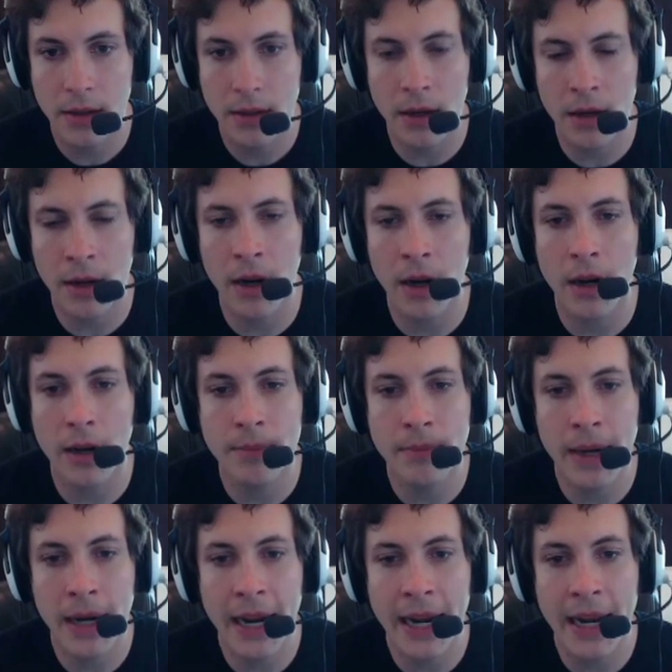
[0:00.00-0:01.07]
Oh
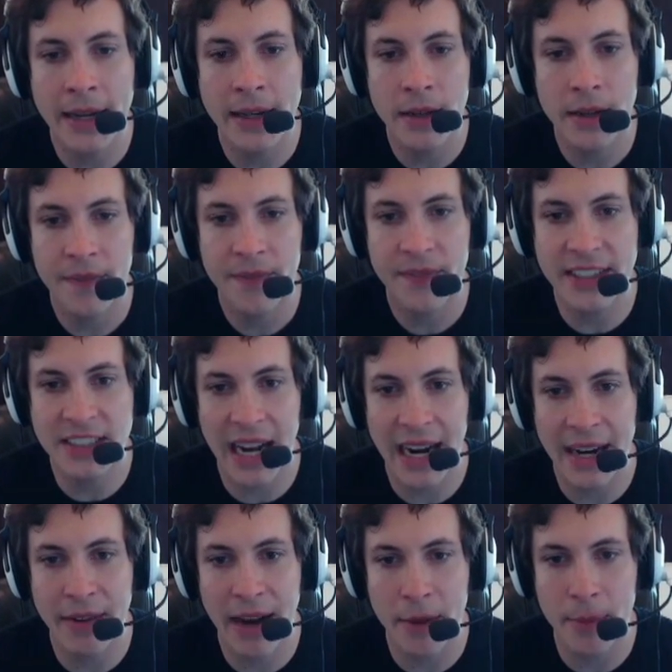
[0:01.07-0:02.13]
man. This is not
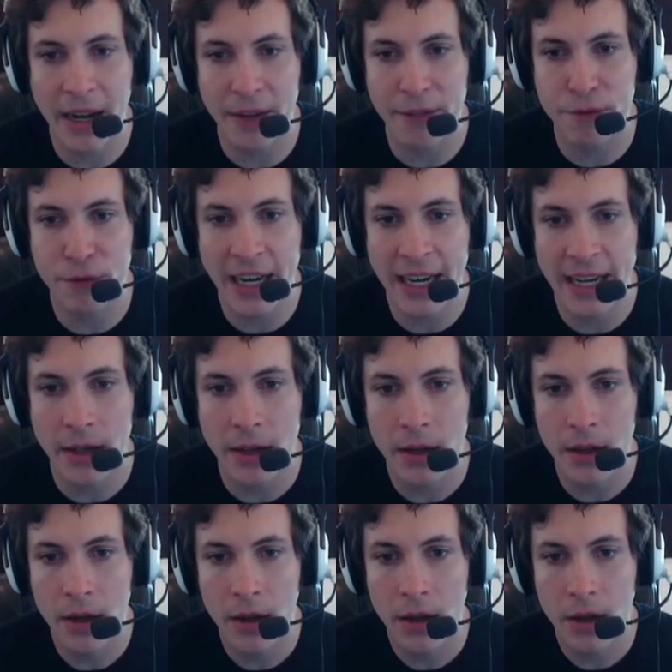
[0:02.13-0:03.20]
even how you make a freaking...
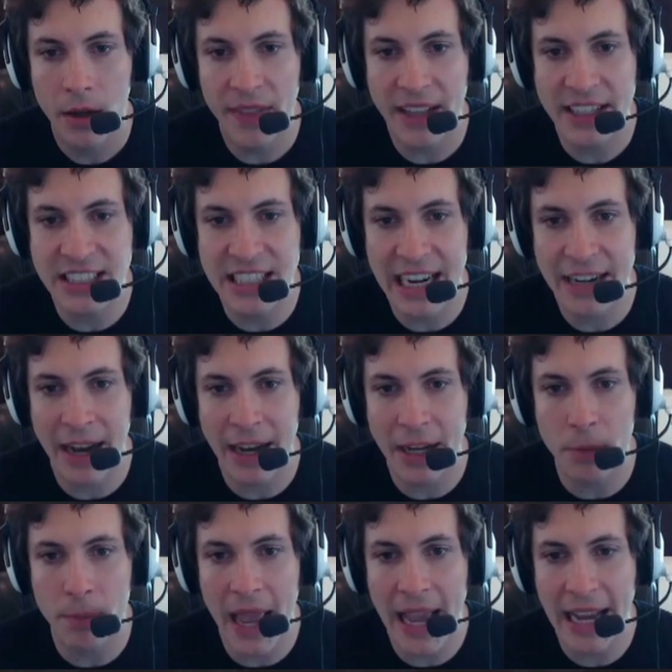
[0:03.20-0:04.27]
That's not even how you
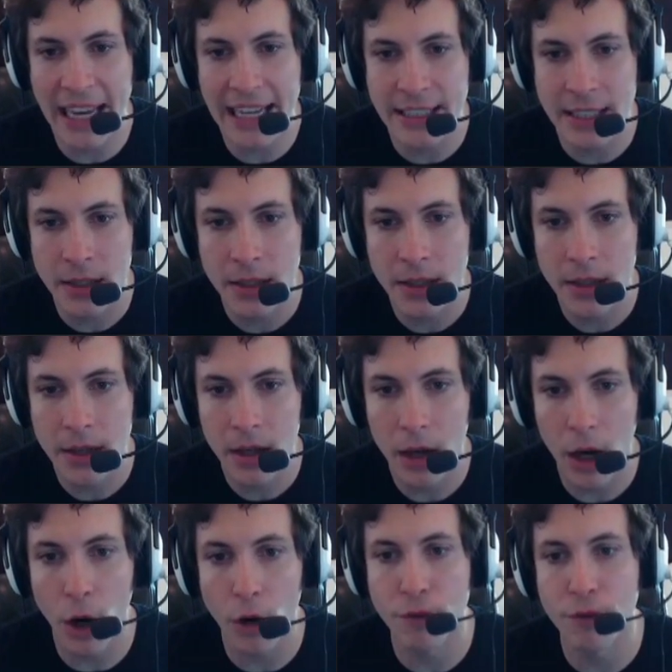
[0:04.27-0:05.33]
make it?
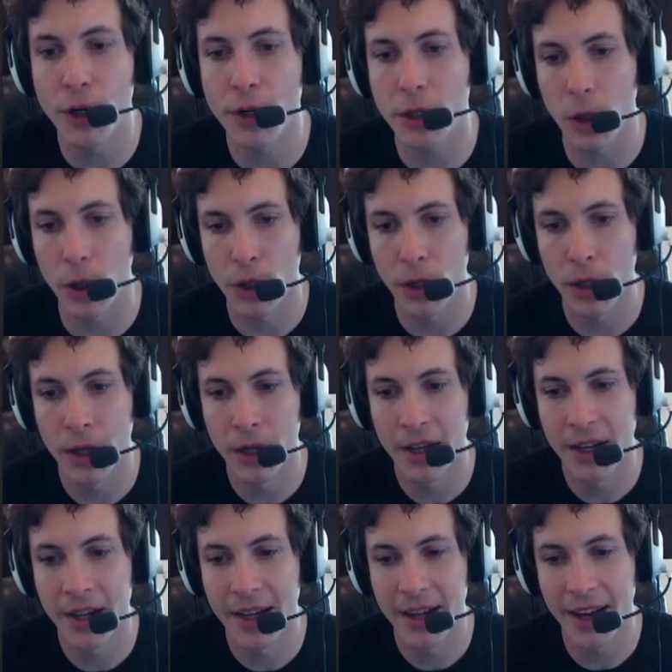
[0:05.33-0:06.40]
Oh, vertical.
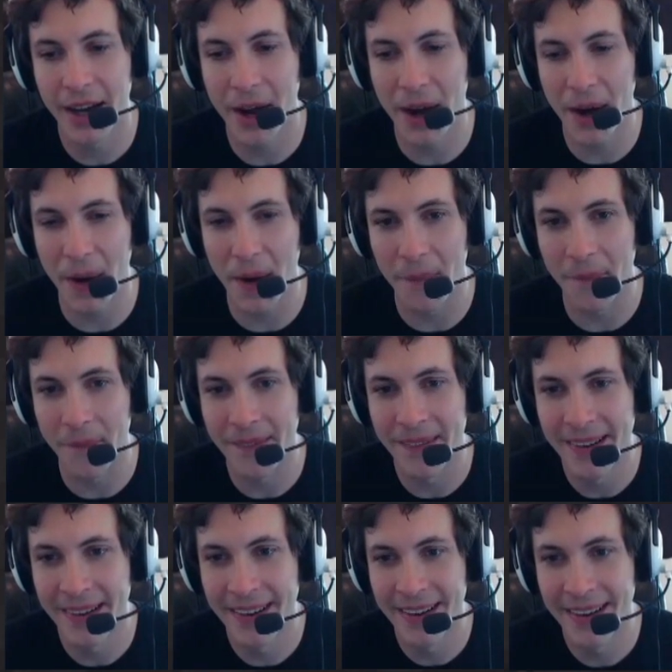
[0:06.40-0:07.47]
Oh.
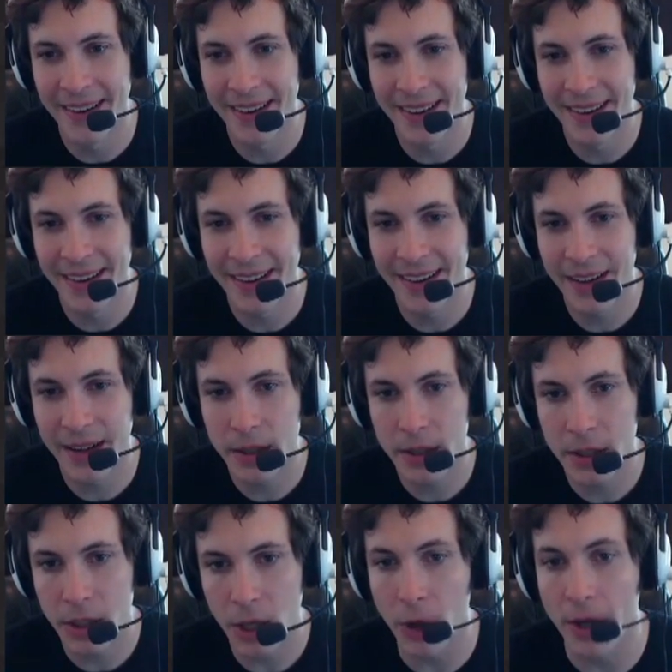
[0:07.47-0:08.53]

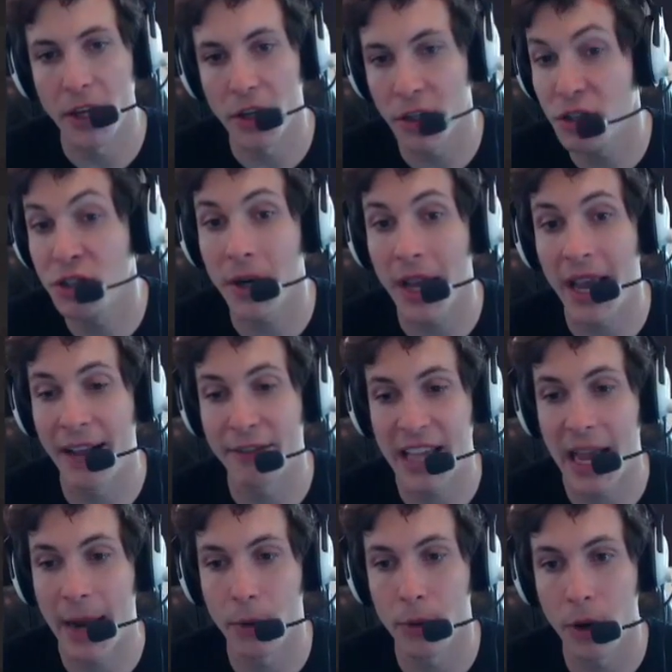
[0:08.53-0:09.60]
Okay, you still can't have
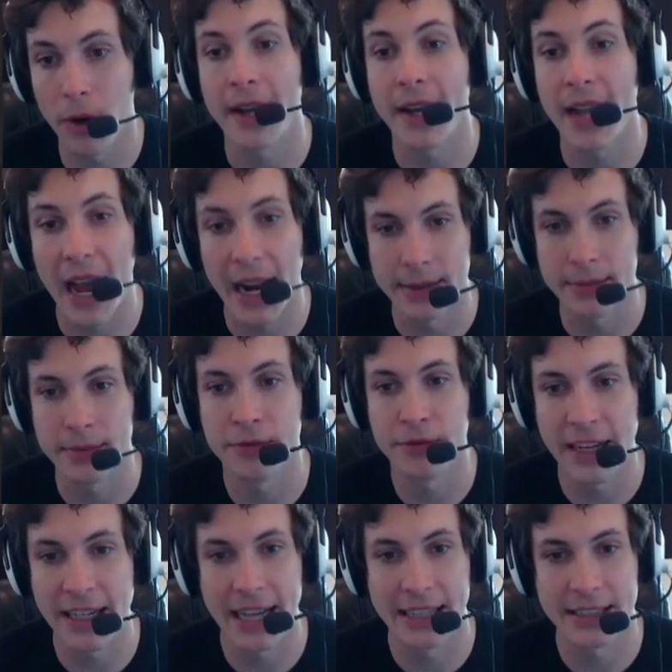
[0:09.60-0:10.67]
skyroot. Okay, got it.
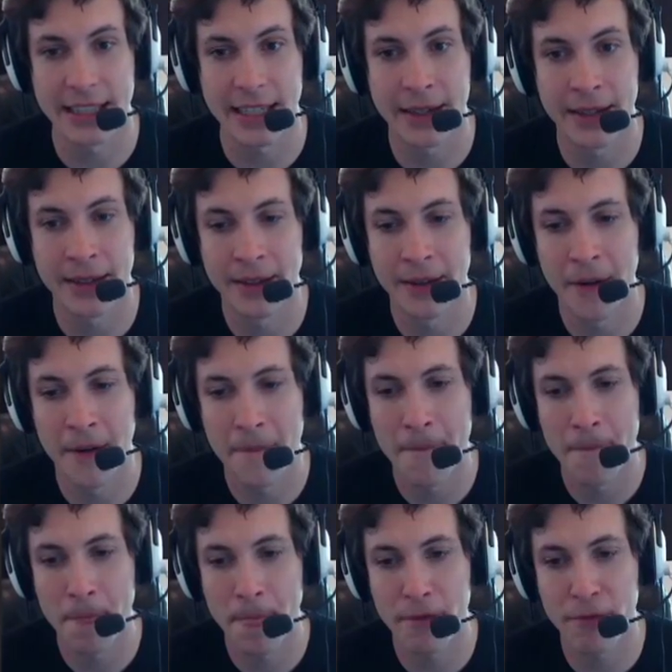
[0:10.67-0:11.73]
Fantastic.
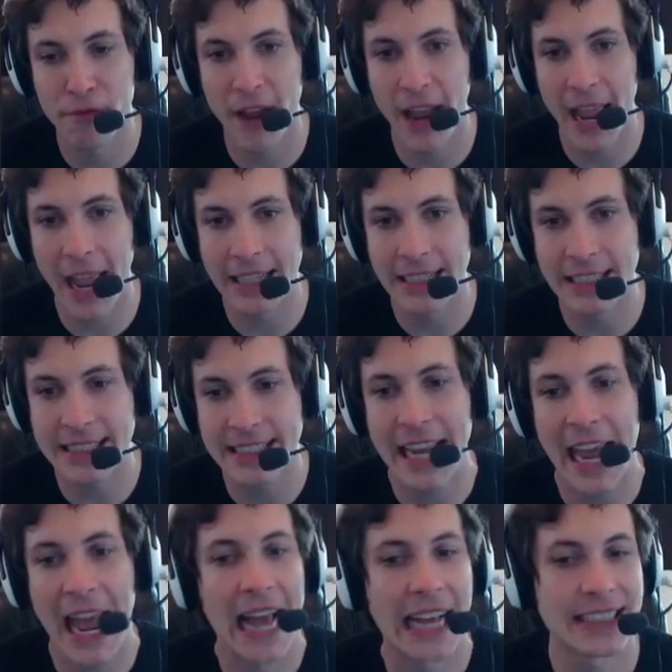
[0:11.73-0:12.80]

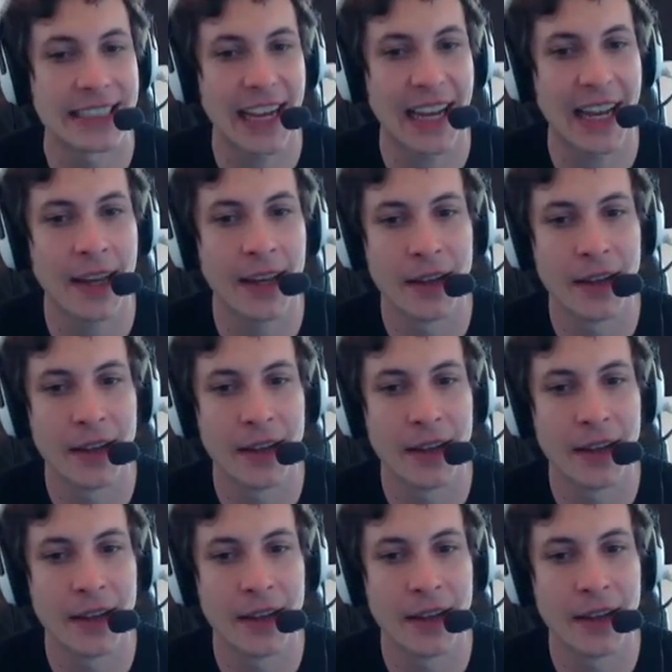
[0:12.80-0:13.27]
Fantastic.